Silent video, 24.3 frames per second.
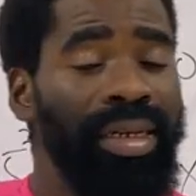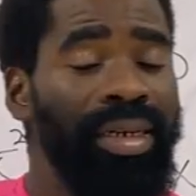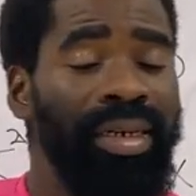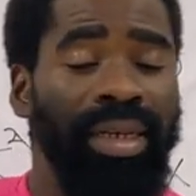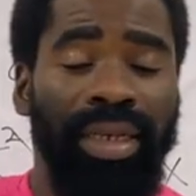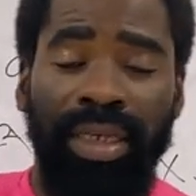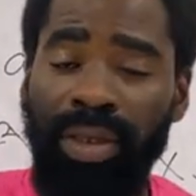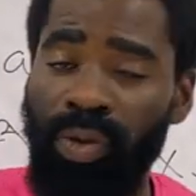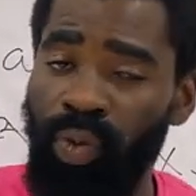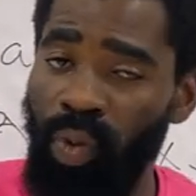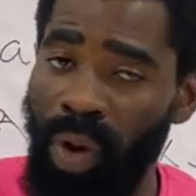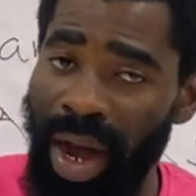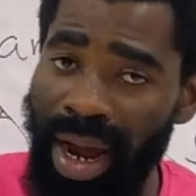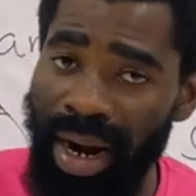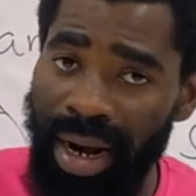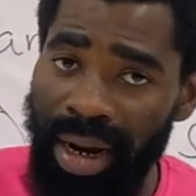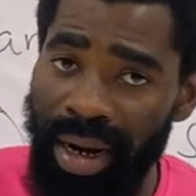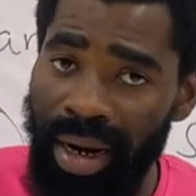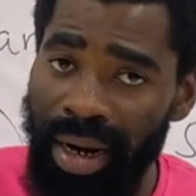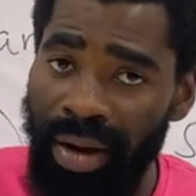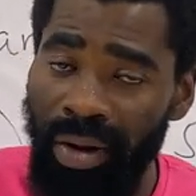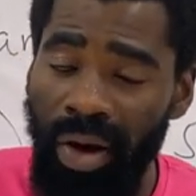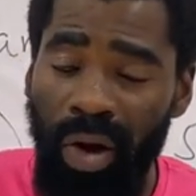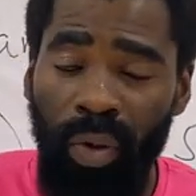This one,
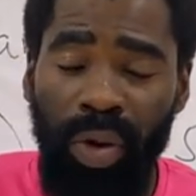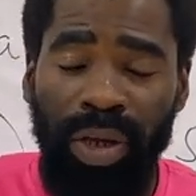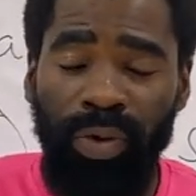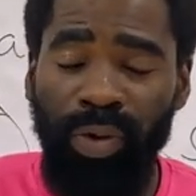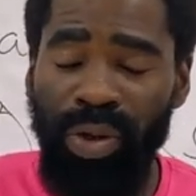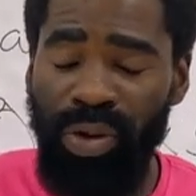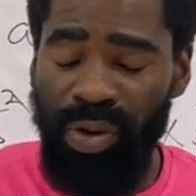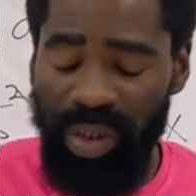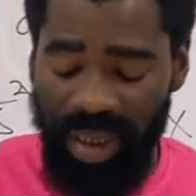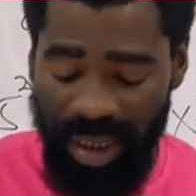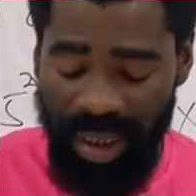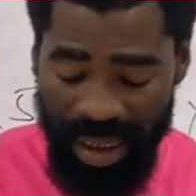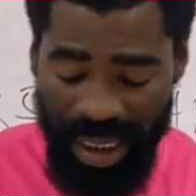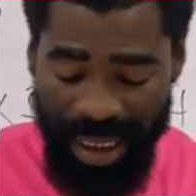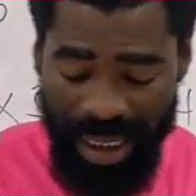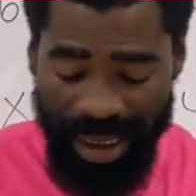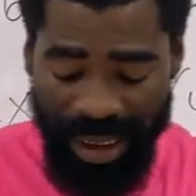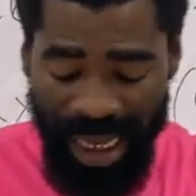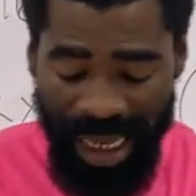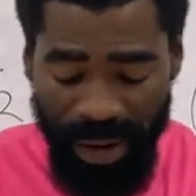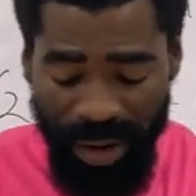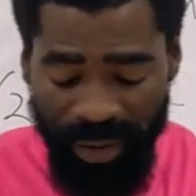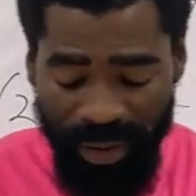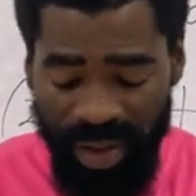always when you see
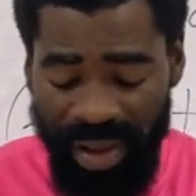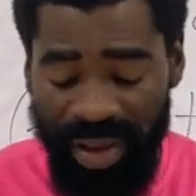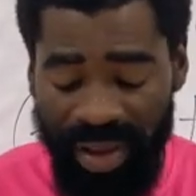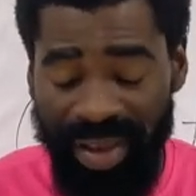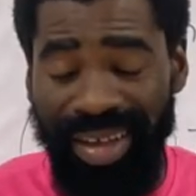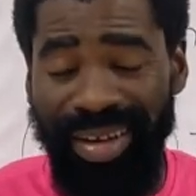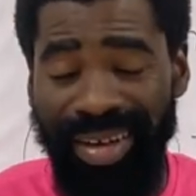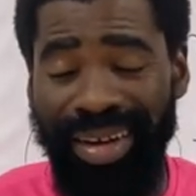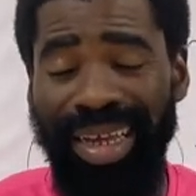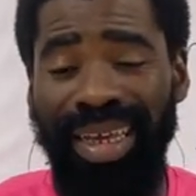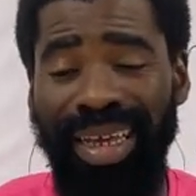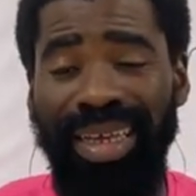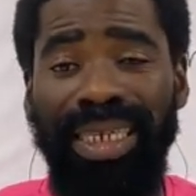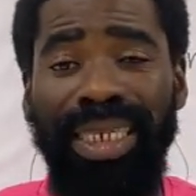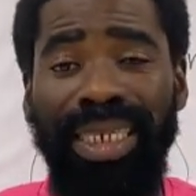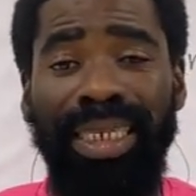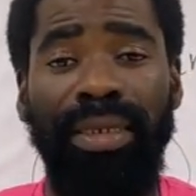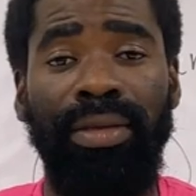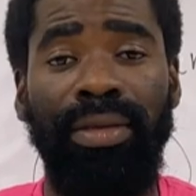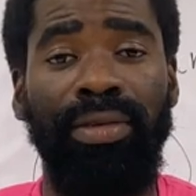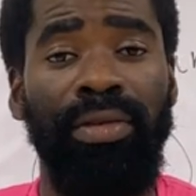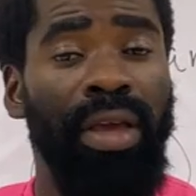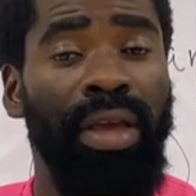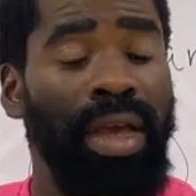this kind of this thing,
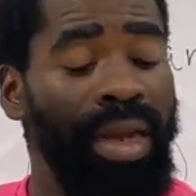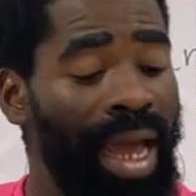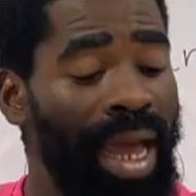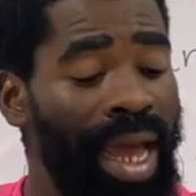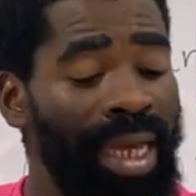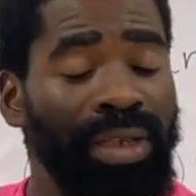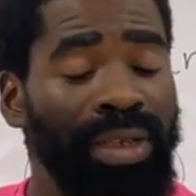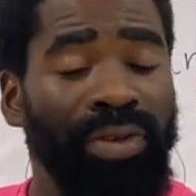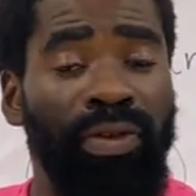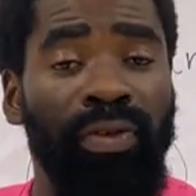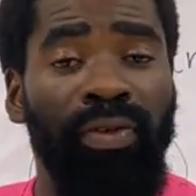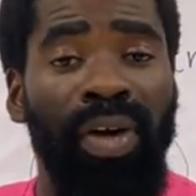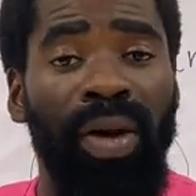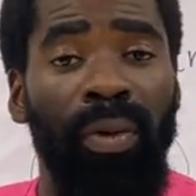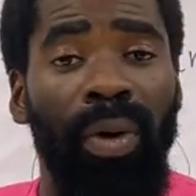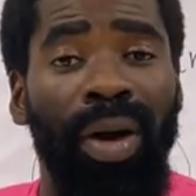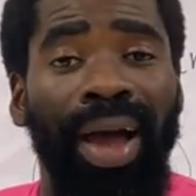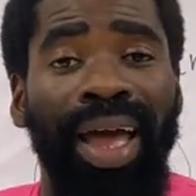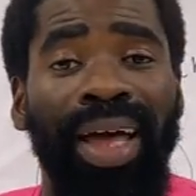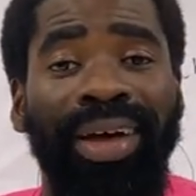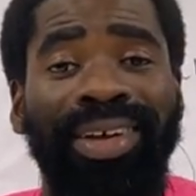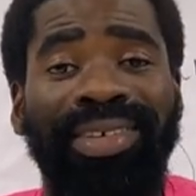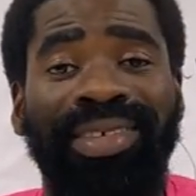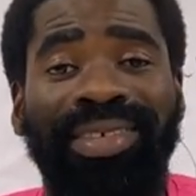is they're asking to find
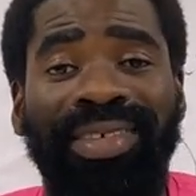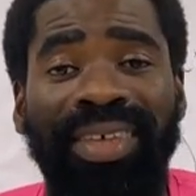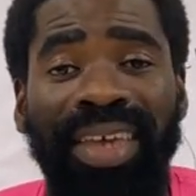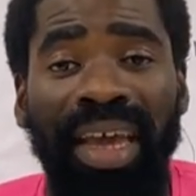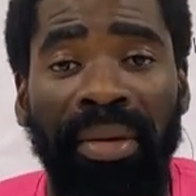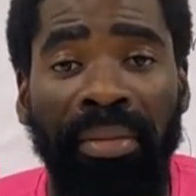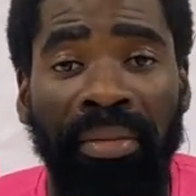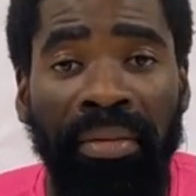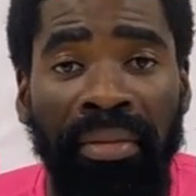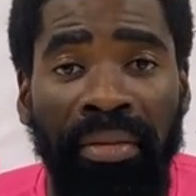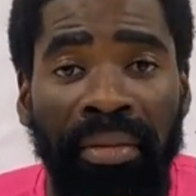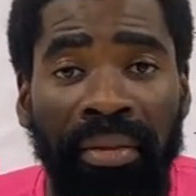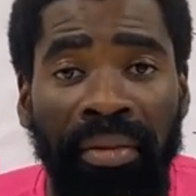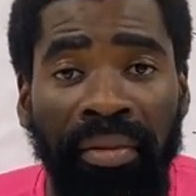what LCM.